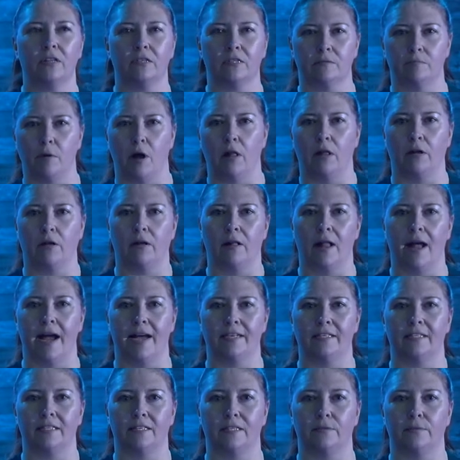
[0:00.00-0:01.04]
the smaller
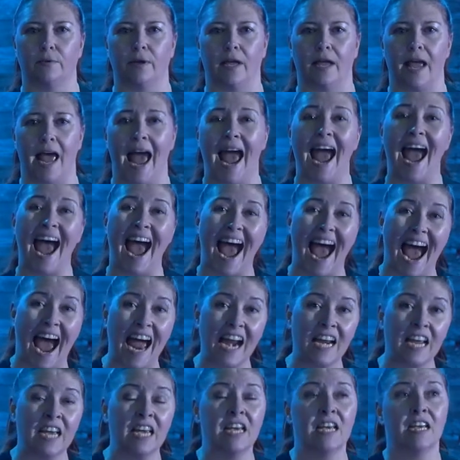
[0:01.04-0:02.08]
classes we
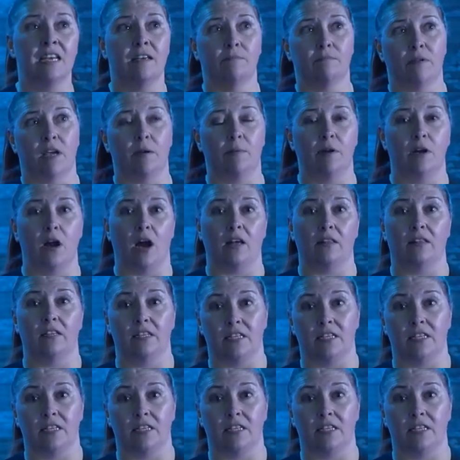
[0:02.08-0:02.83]
had, maybe not the